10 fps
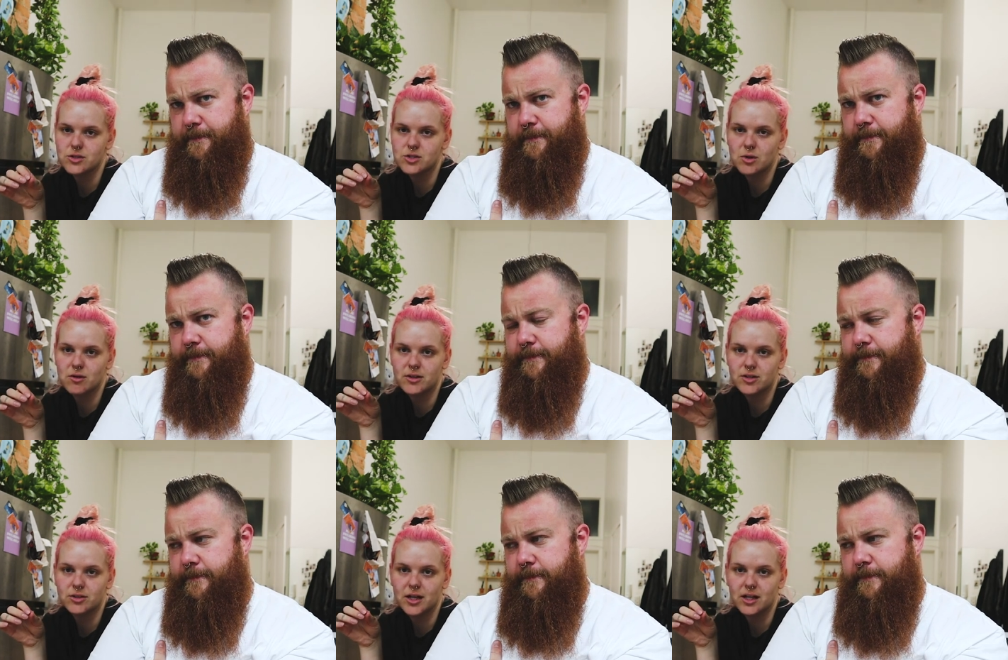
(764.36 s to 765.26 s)
Speaker 1: those
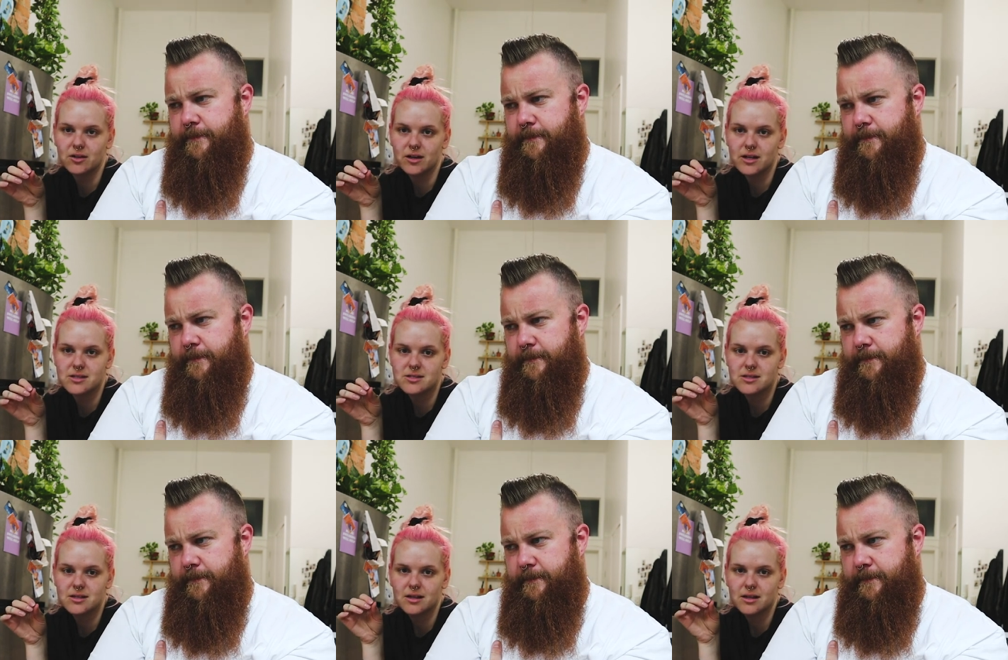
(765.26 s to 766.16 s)
1,200
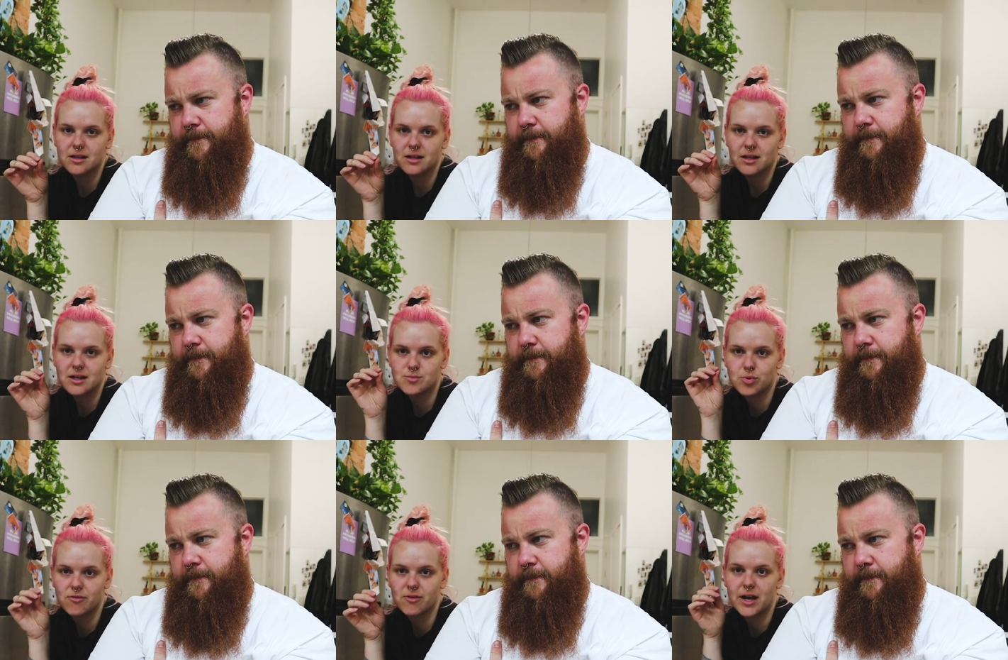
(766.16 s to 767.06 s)
calories is
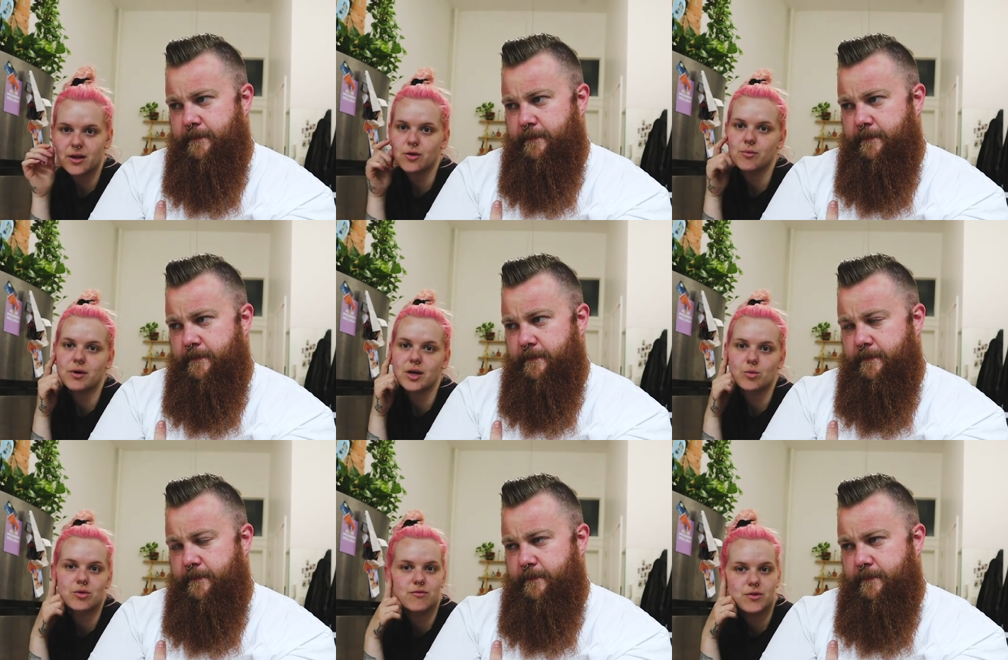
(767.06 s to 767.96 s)
providing your body
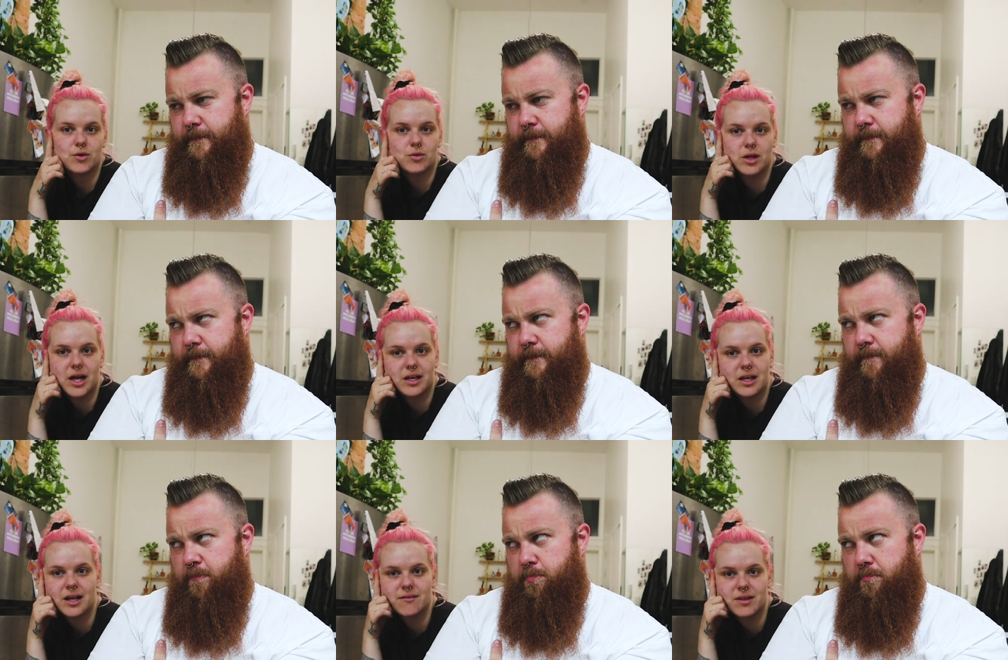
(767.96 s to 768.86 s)
with fuel, and
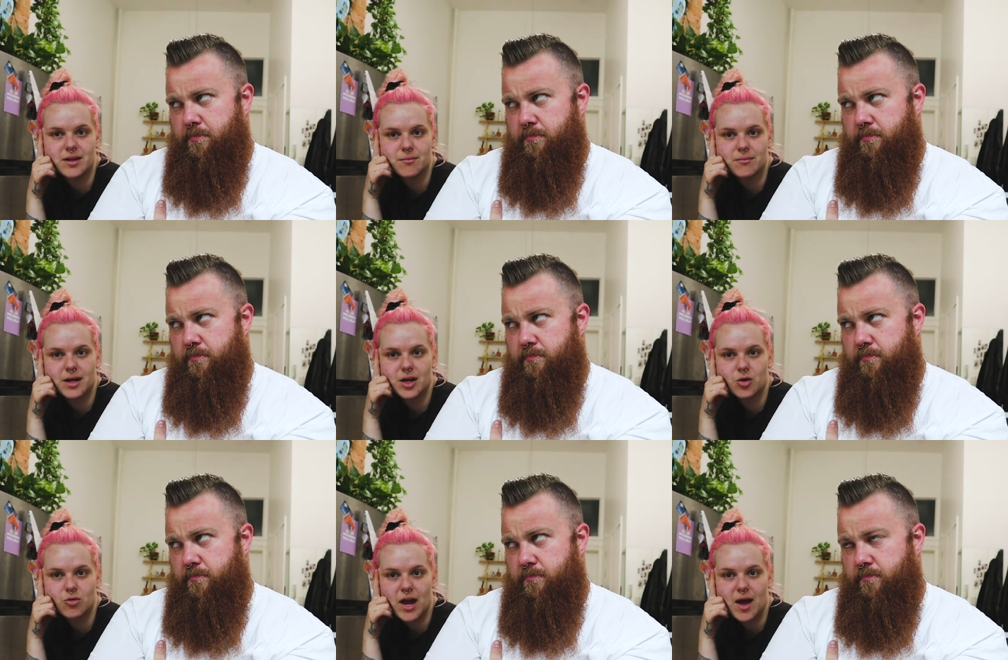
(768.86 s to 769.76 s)
none of them are
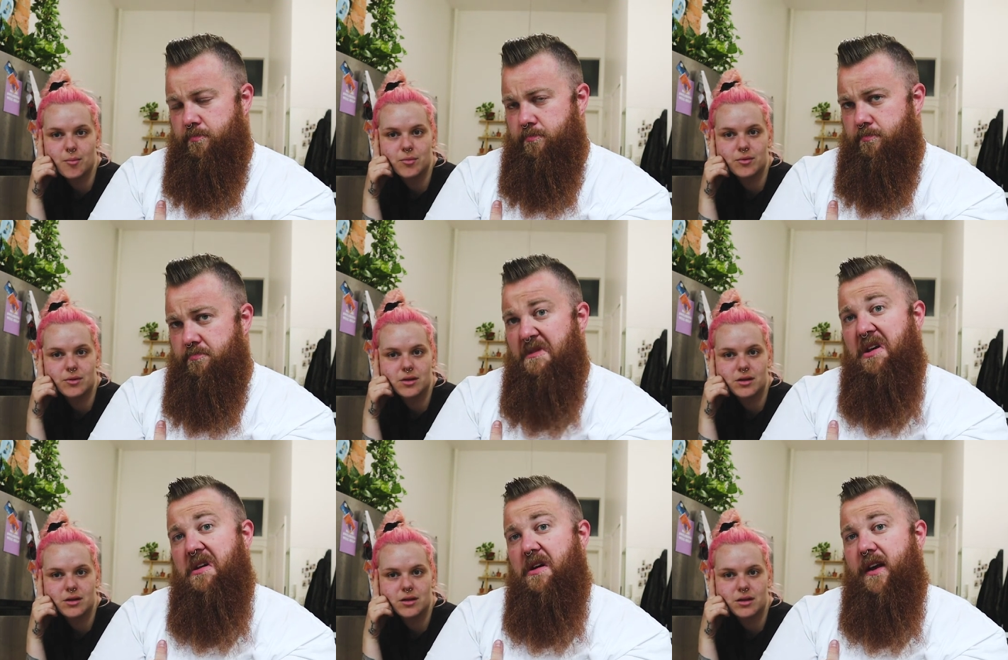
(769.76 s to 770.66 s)
crap.
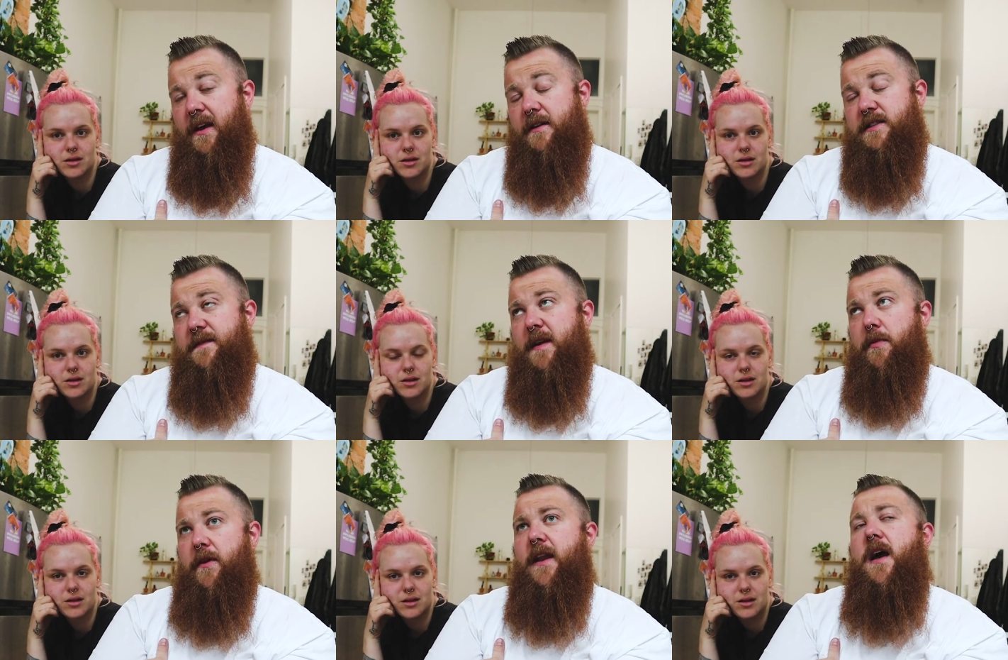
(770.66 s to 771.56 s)
Speaker 2: Oh yeah, that's a fair
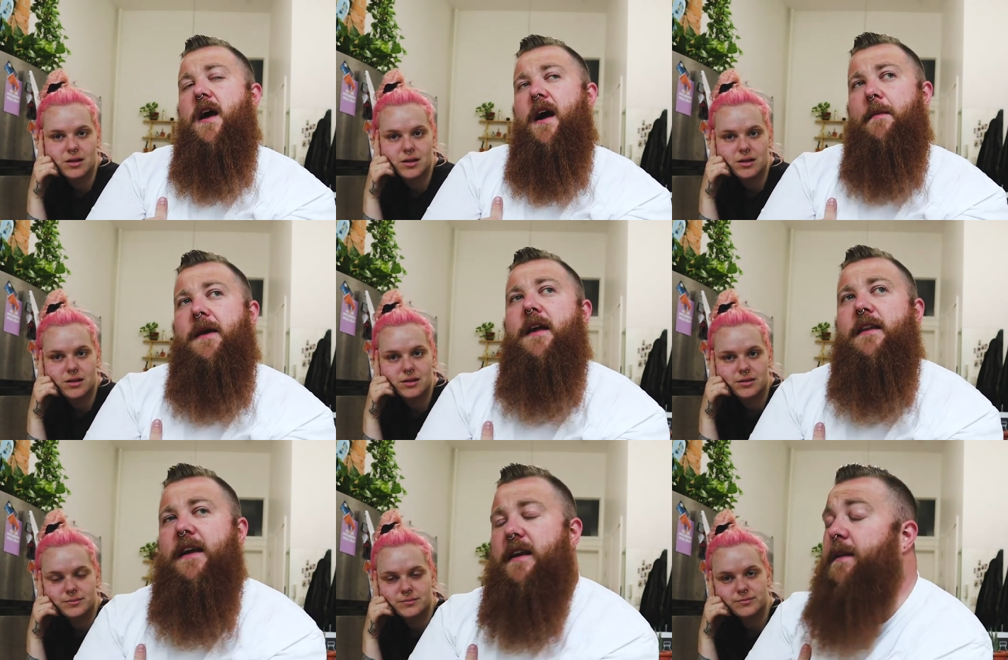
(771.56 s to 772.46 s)
point. I mean,
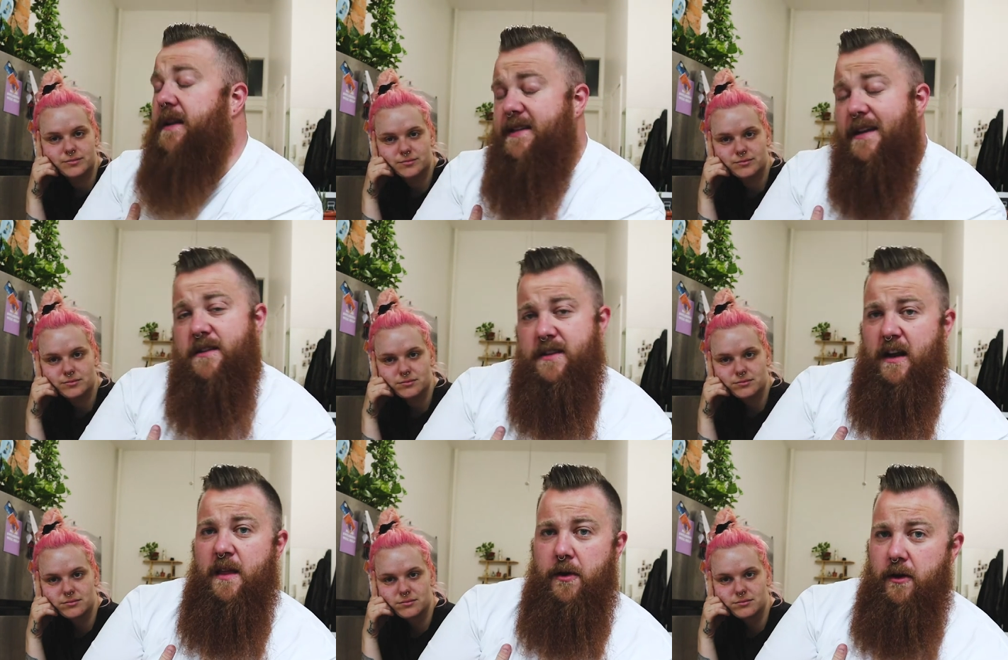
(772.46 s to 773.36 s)
and like, I mean, it says on the
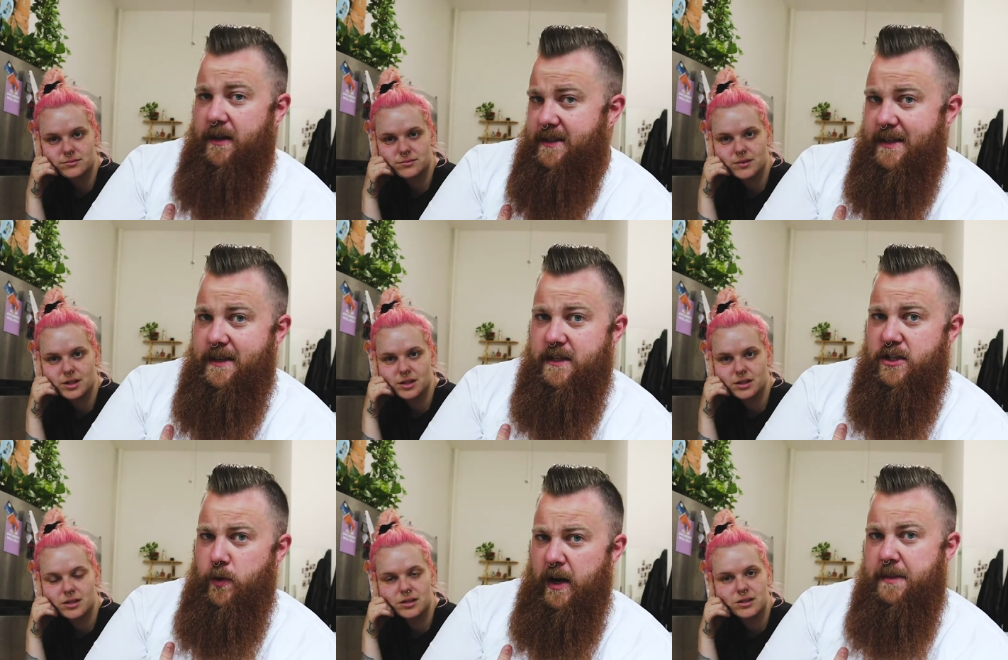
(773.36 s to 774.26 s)
side of the bottle, it says it's
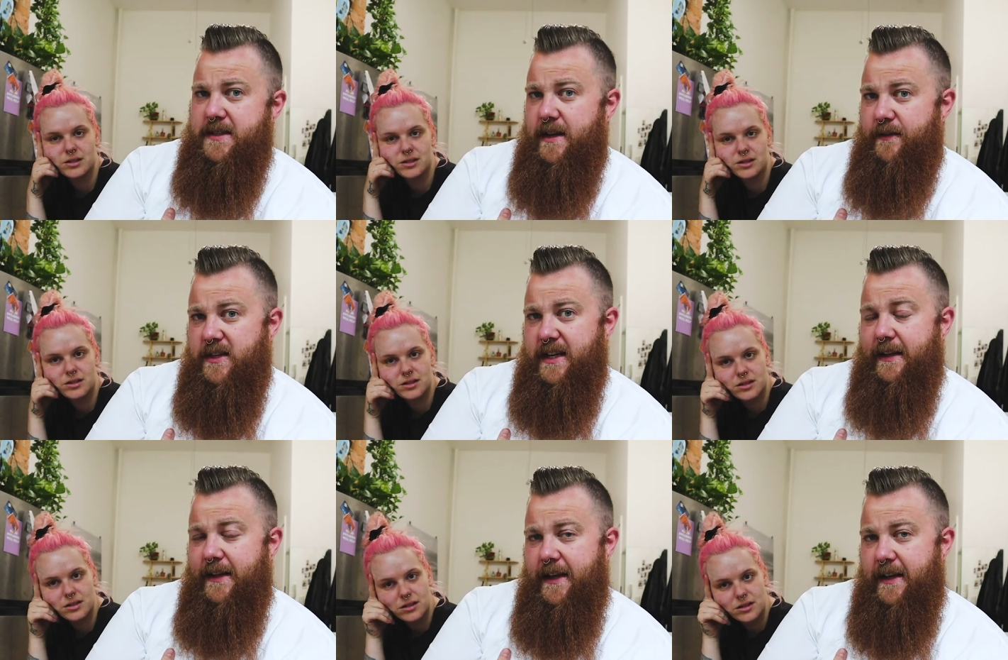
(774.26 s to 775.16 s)
20% of your
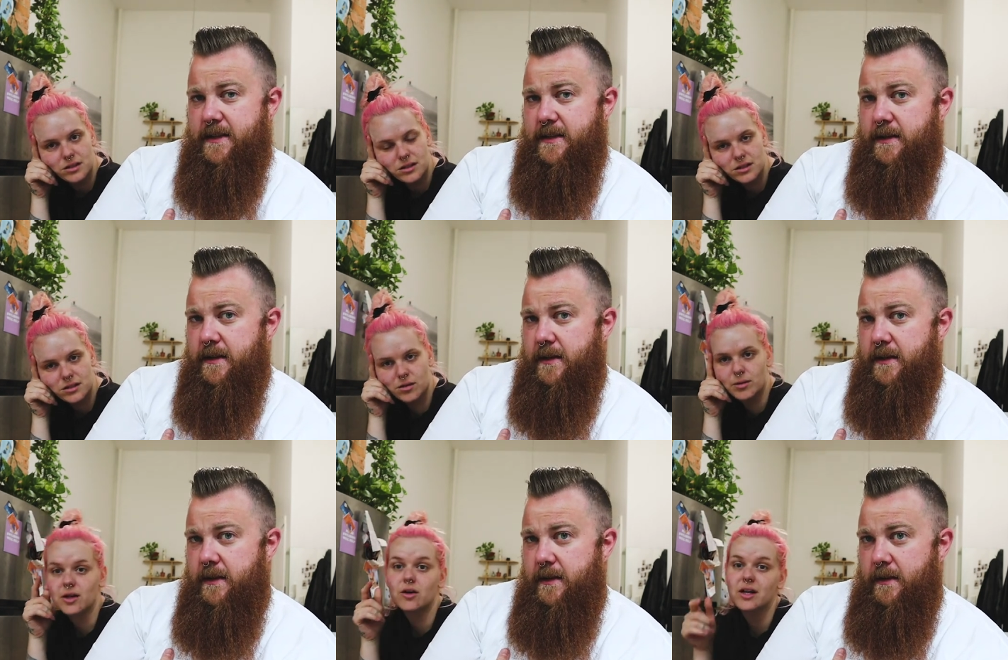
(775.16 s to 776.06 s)
daily needs.
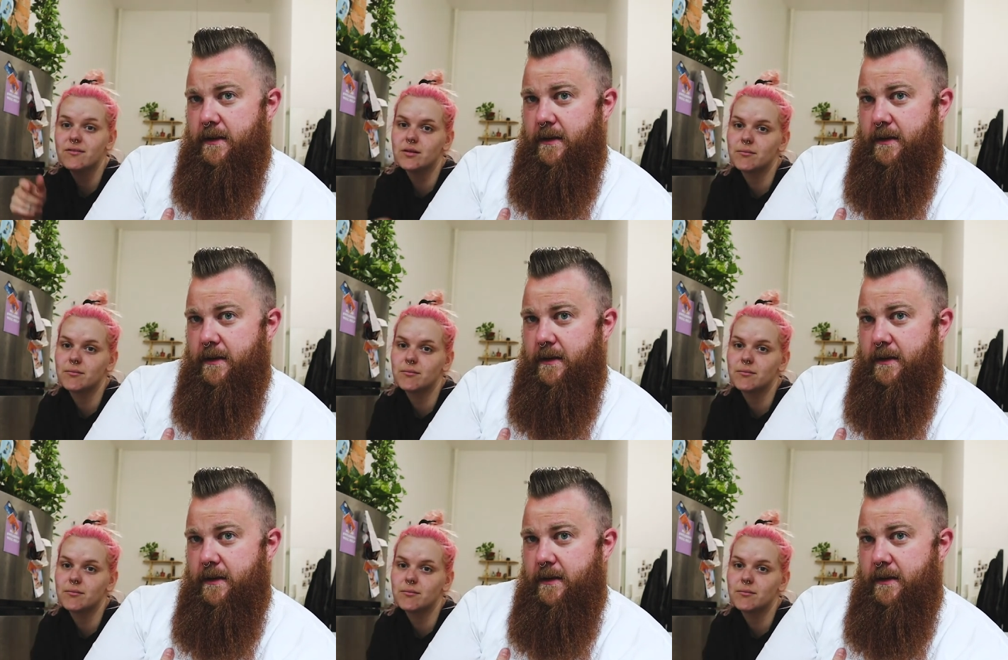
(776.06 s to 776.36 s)
Speaker 1: Oh, I couldn't even